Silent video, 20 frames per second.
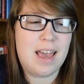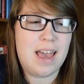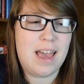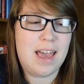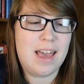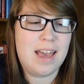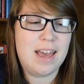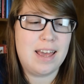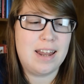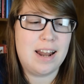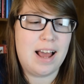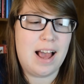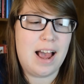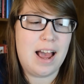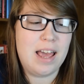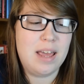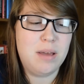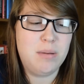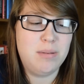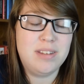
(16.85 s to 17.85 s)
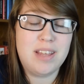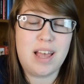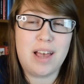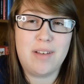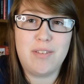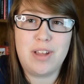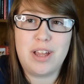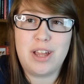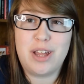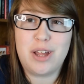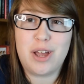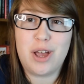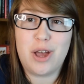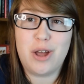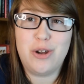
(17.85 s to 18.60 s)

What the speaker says: and I was having